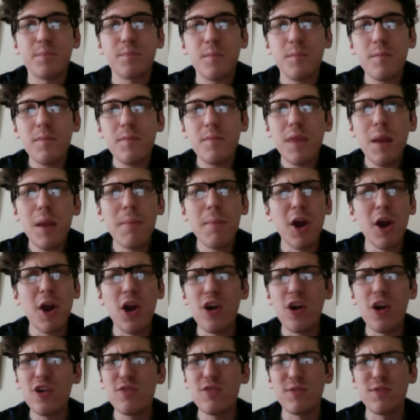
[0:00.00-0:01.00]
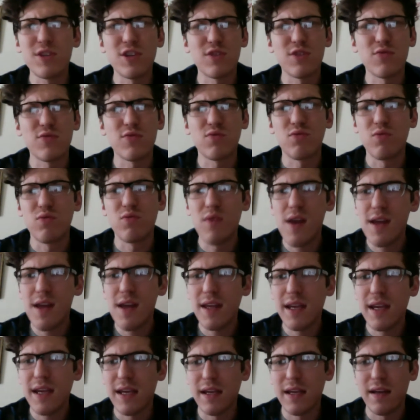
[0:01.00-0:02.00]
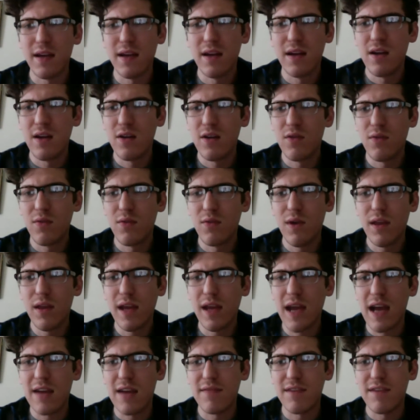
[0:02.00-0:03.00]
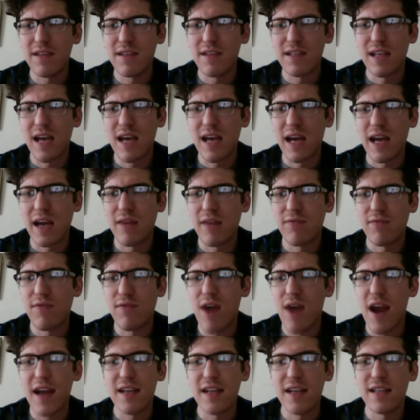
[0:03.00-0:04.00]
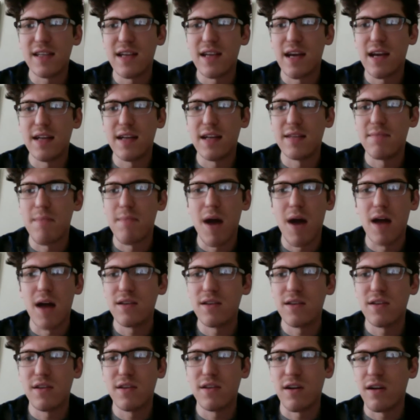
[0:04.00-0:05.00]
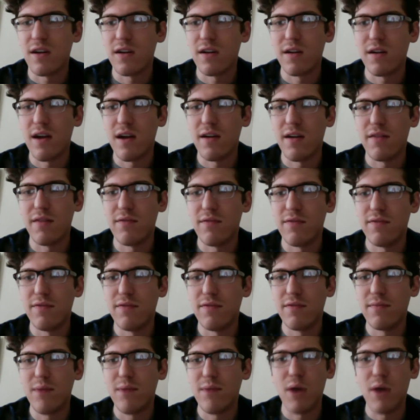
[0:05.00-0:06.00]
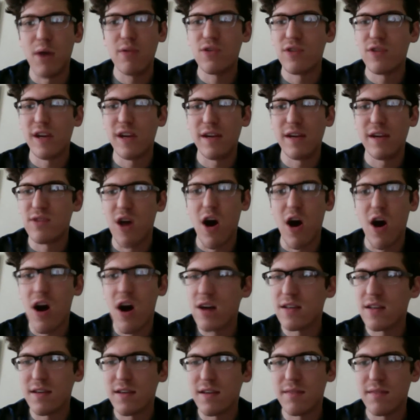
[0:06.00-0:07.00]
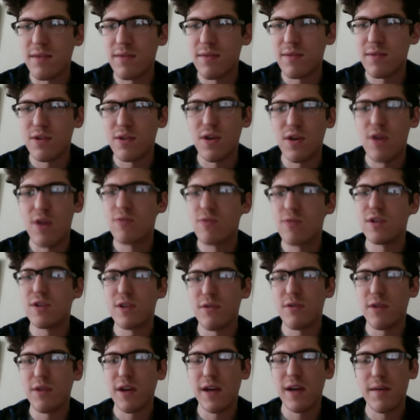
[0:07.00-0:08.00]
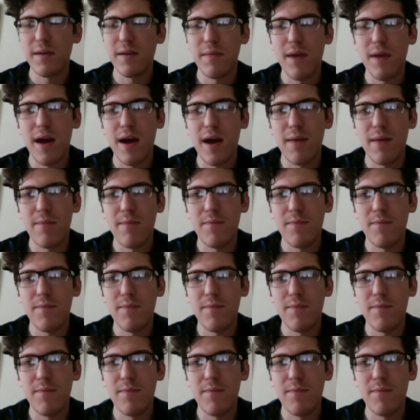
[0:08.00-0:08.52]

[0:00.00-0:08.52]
but hers was just really, really kind of this like Frankenstein's monster of poetry, and it was awesome. It was always so good. Um,